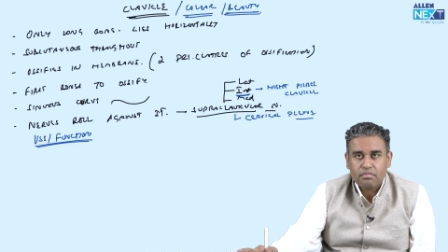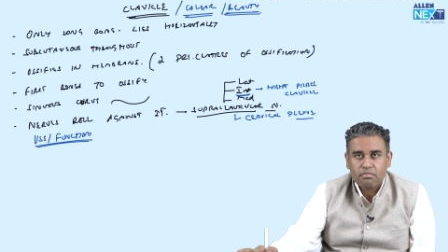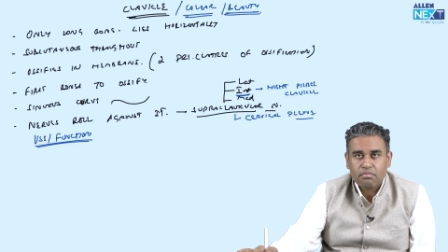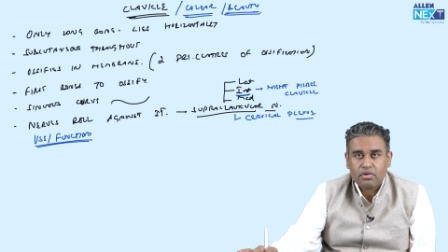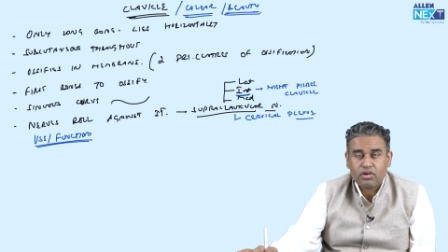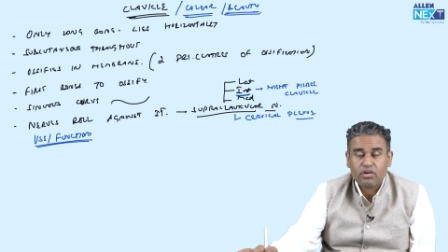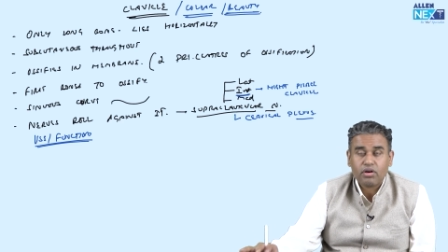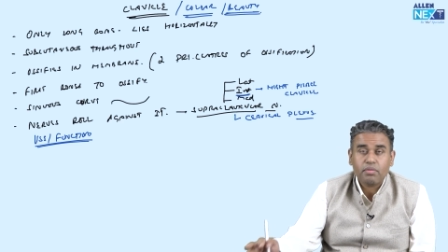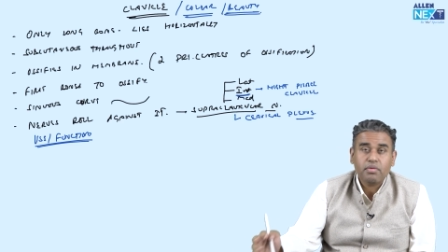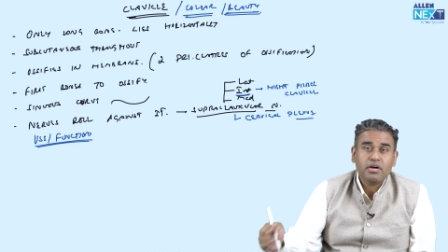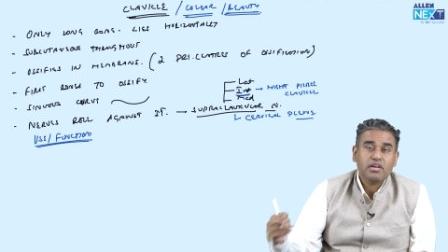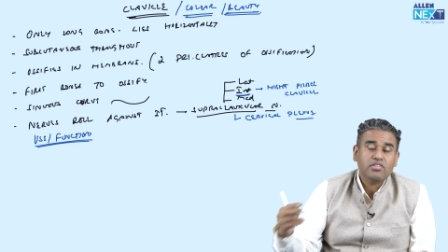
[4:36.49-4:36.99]

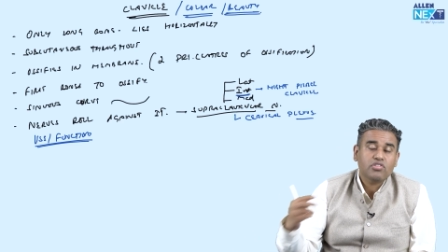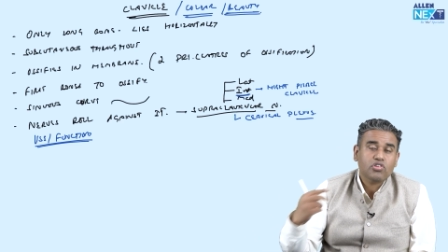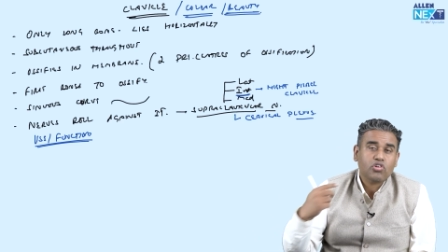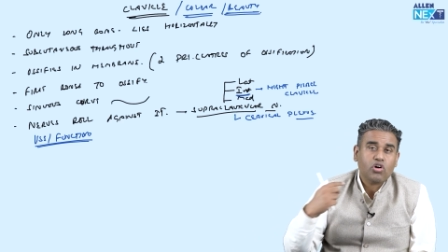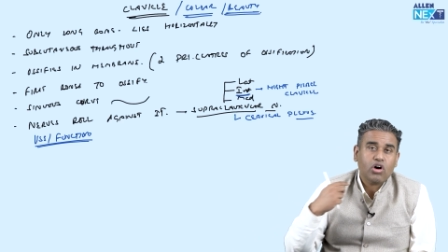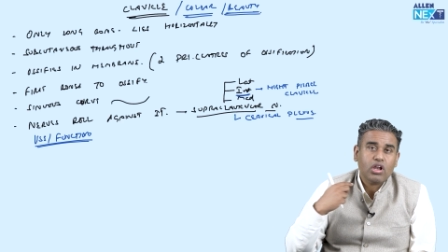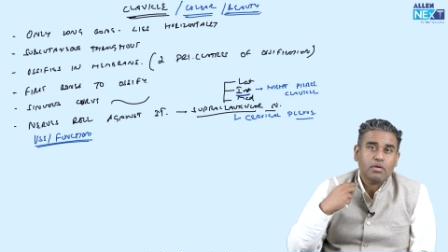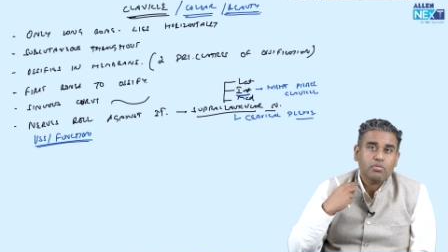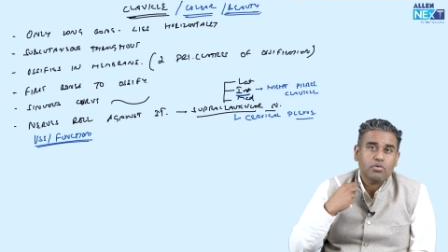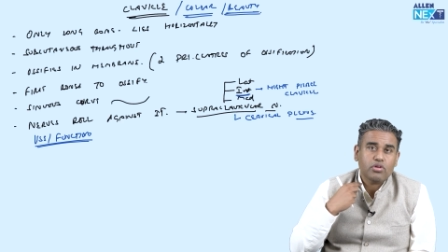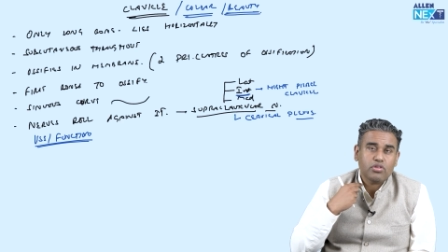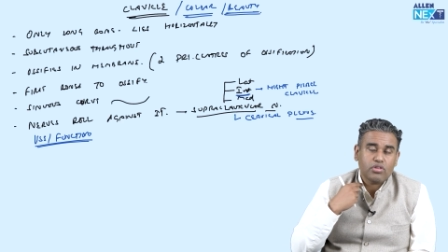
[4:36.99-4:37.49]
But remember, it's a
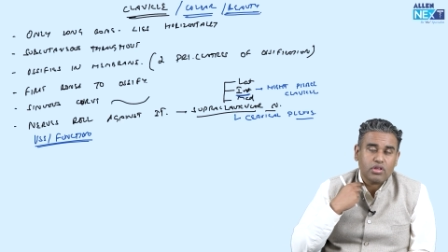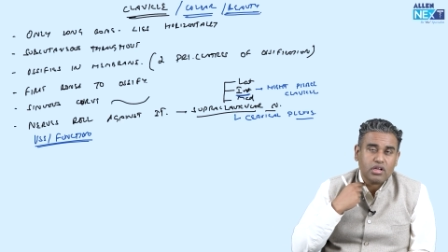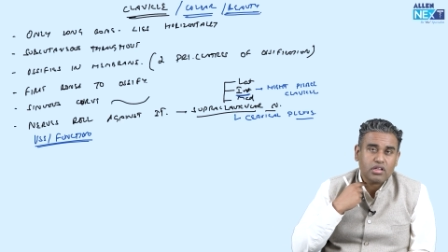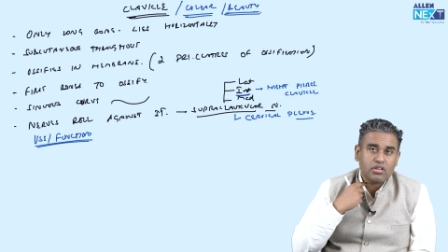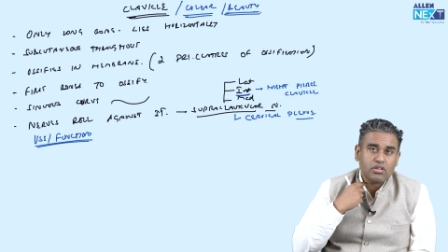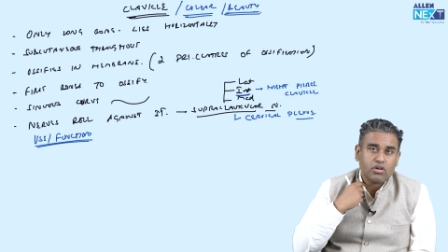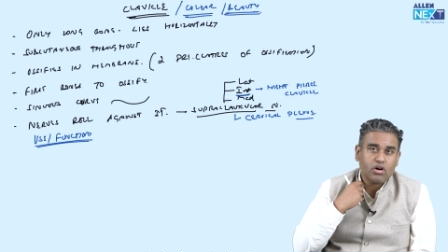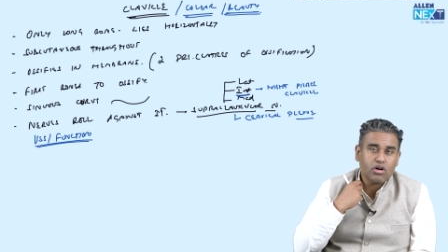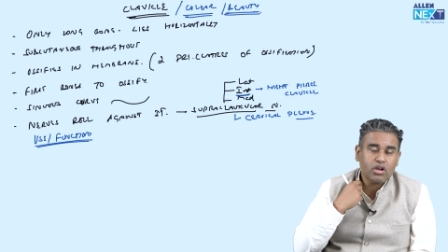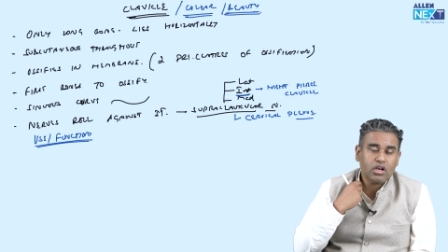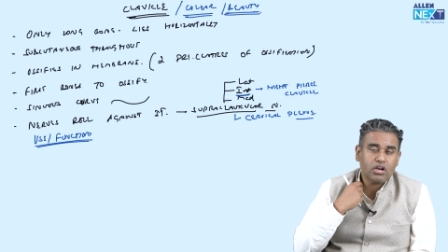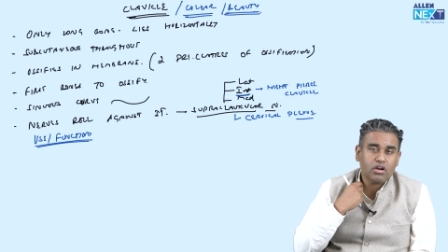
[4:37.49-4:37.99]
collar bone. Because
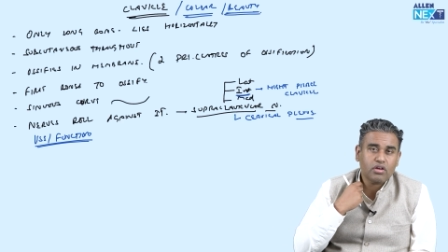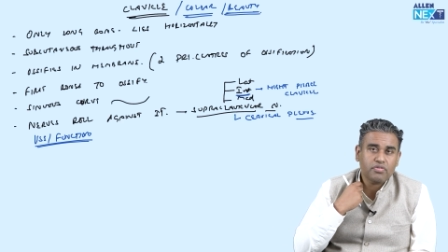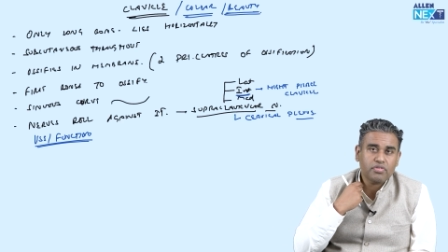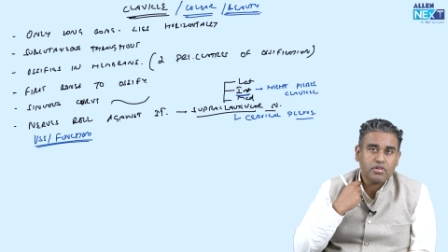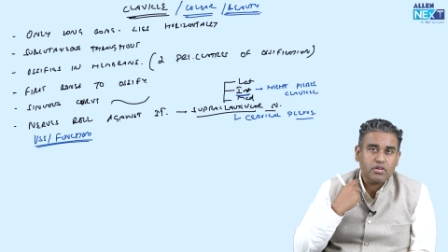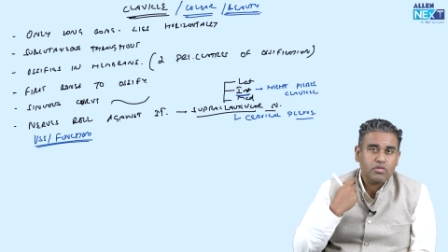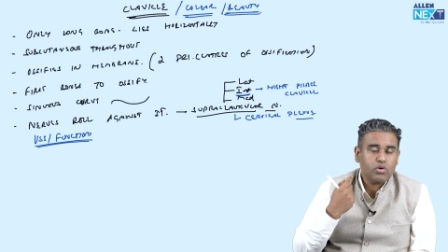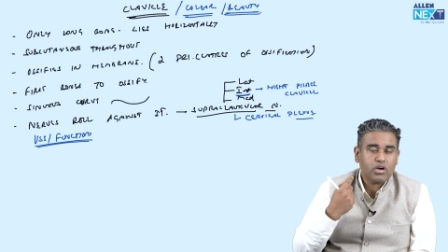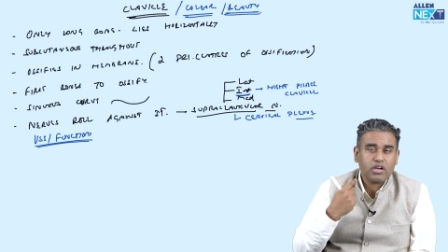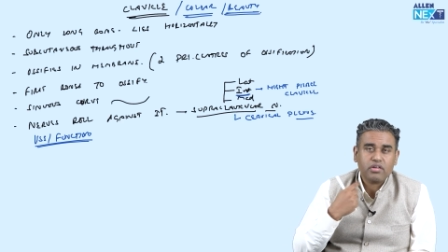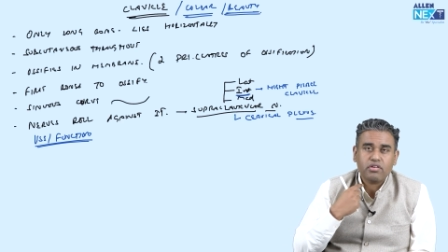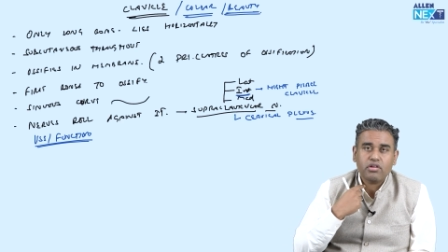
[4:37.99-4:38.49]
the collar of
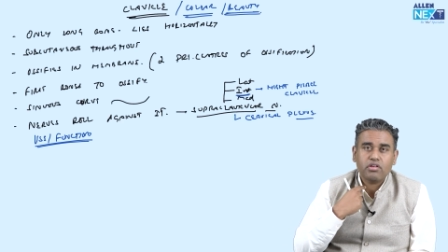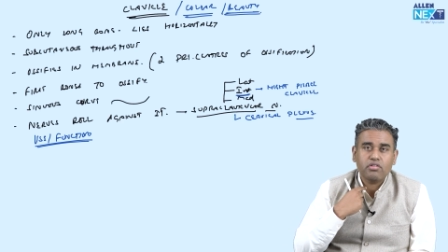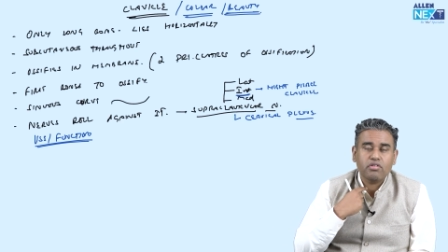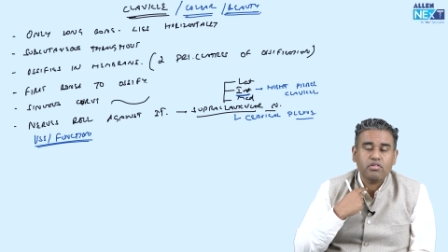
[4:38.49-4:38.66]
your whatever